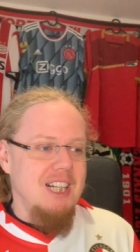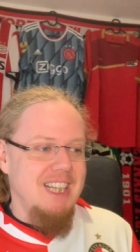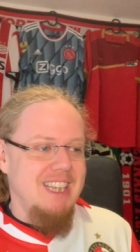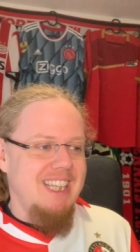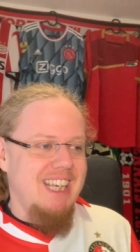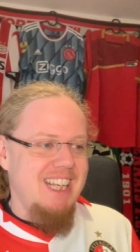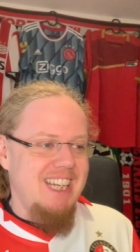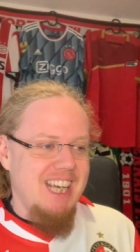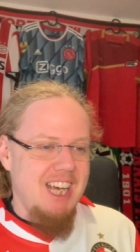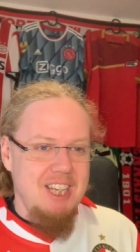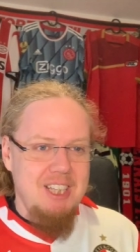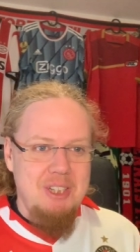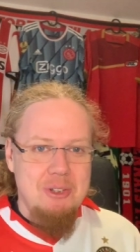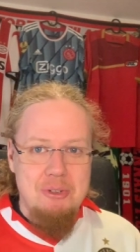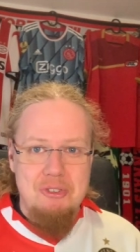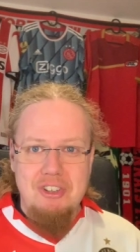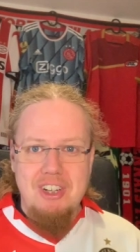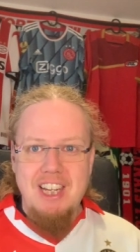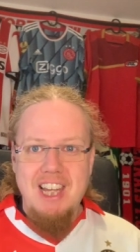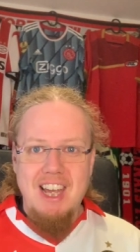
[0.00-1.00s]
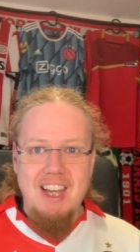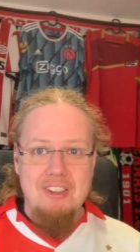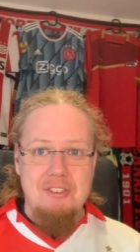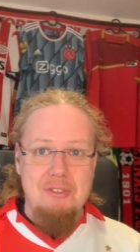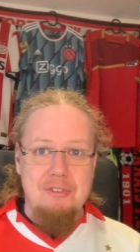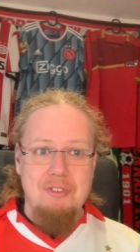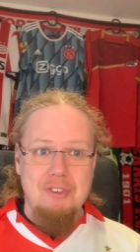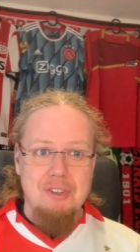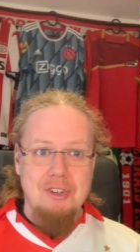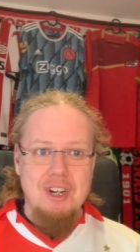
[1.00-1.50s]
that I usually
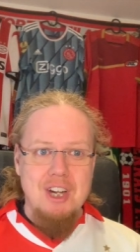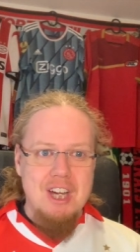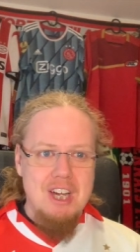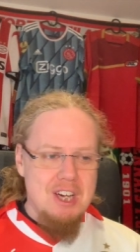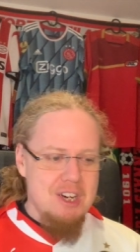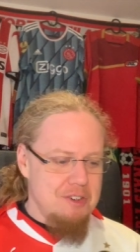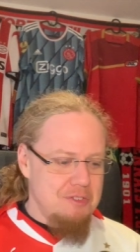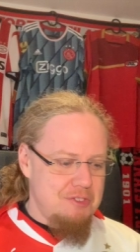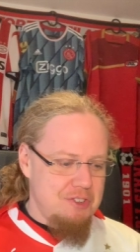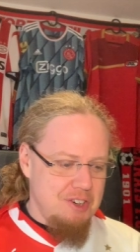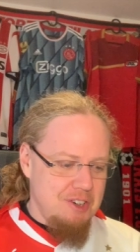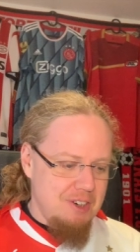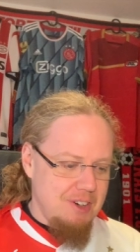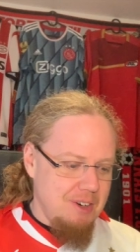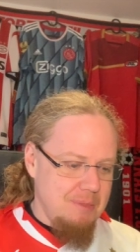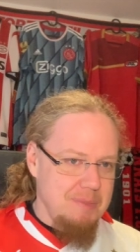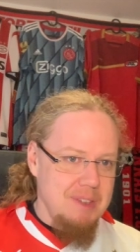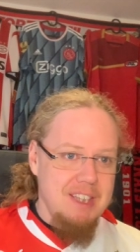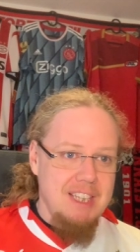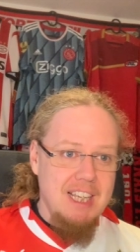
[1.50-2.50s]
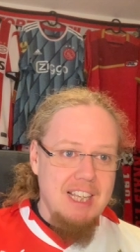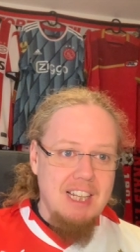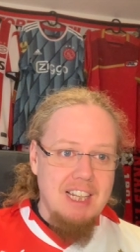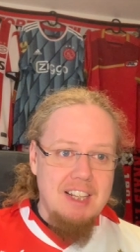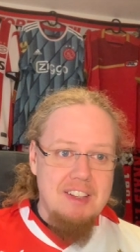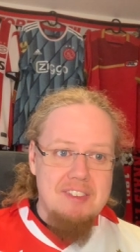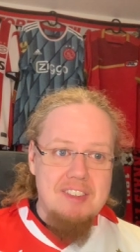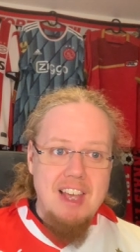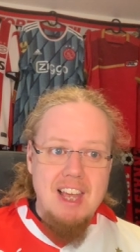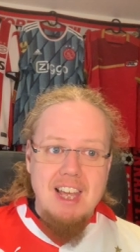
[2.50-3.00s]
ask for from the
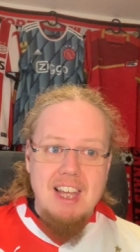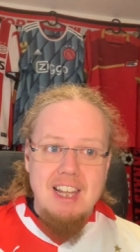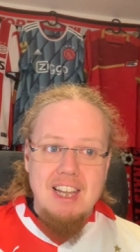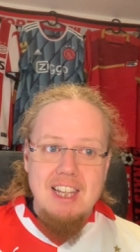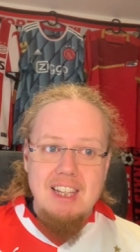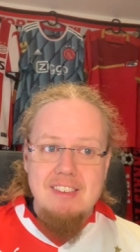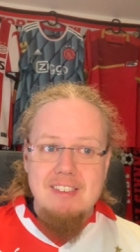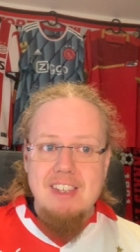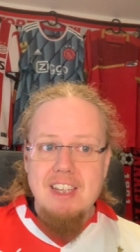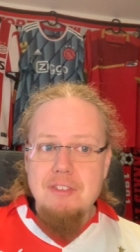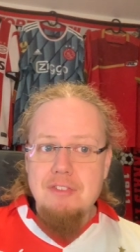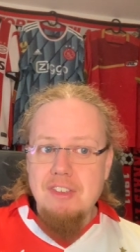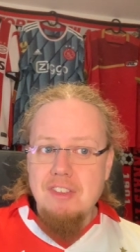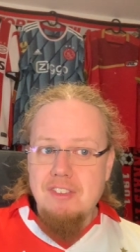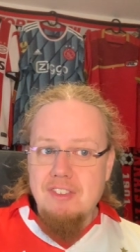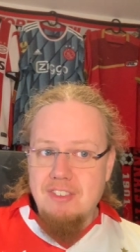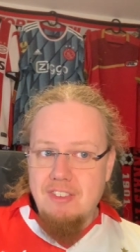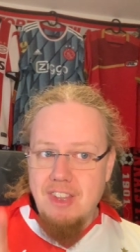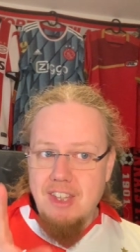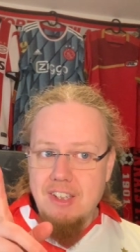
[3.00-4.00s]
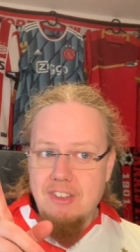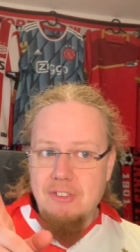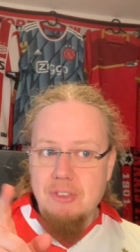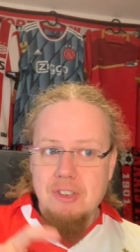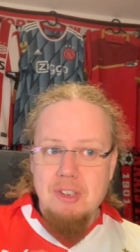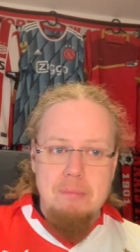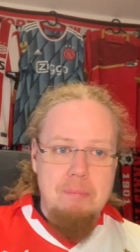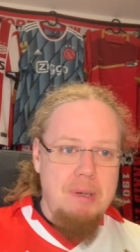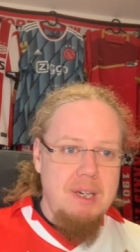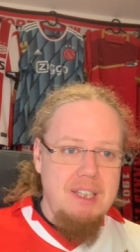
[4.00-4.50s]
Netherlands. Let's give this thanks
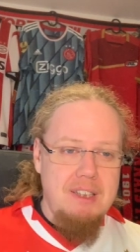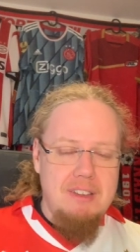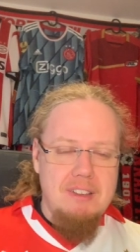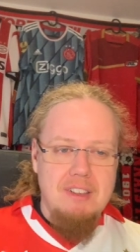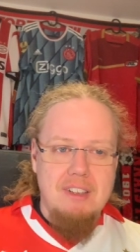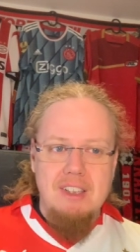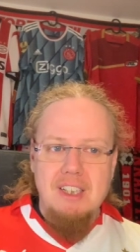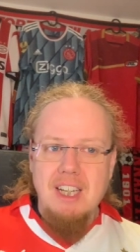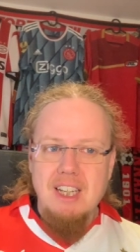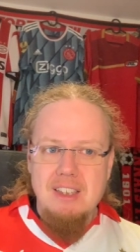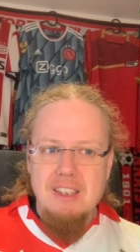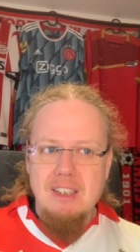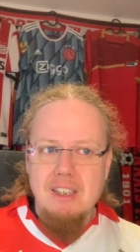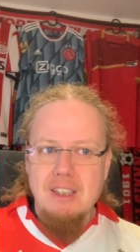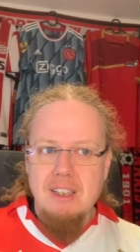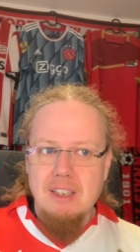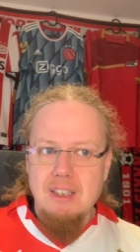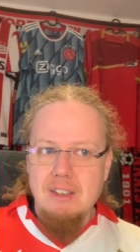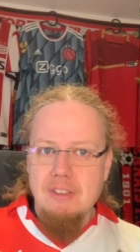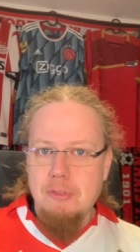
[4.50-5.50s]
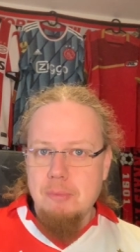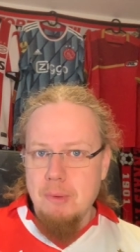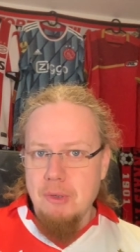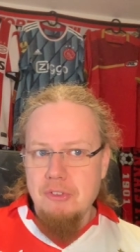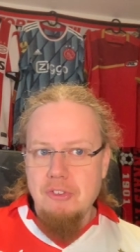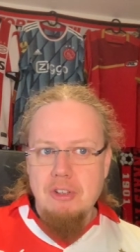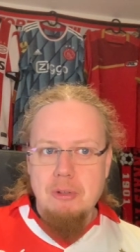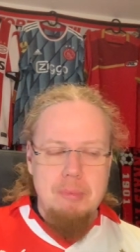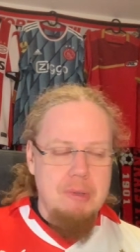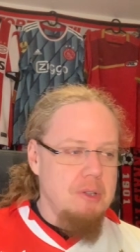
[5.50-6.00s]
to the pattern. Yeah, the
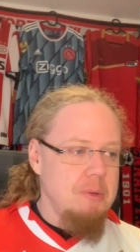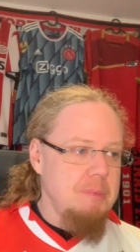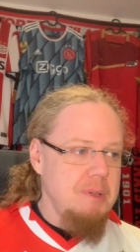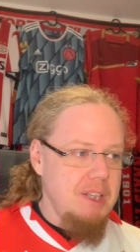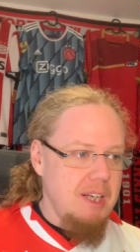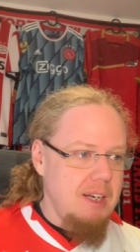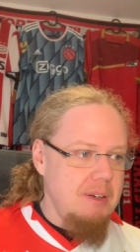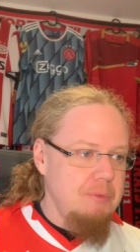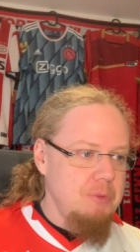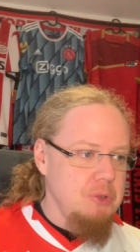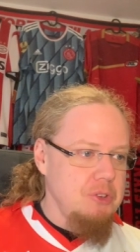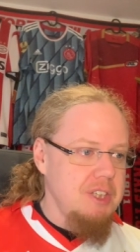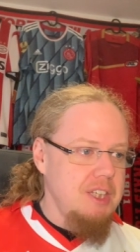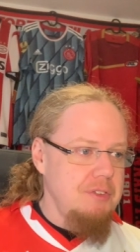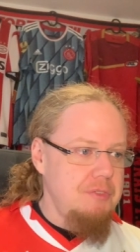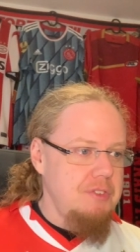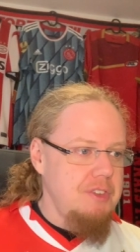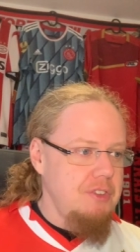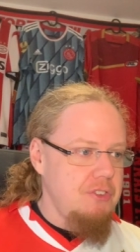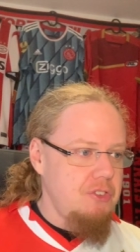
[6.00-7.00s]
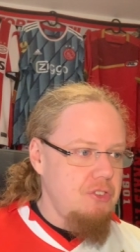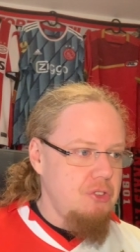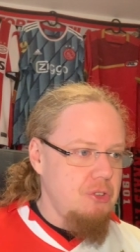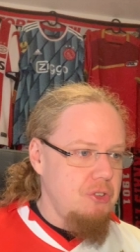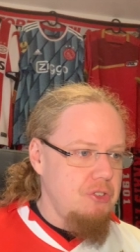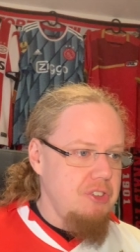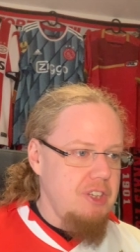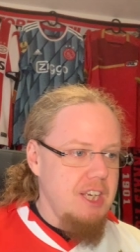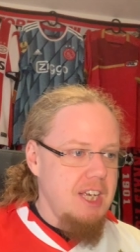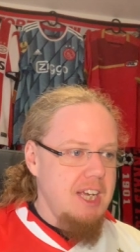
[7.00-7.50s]
sponsor a little bit but I would give this
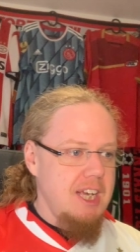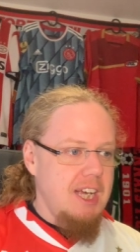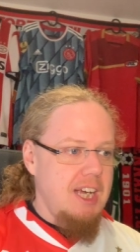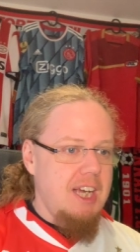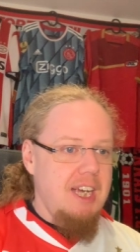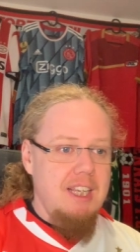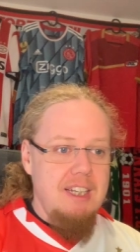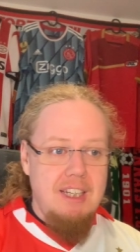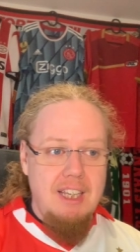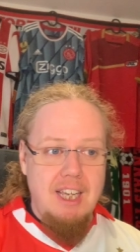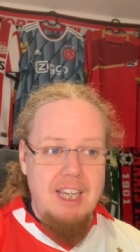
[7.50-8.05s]
jersey an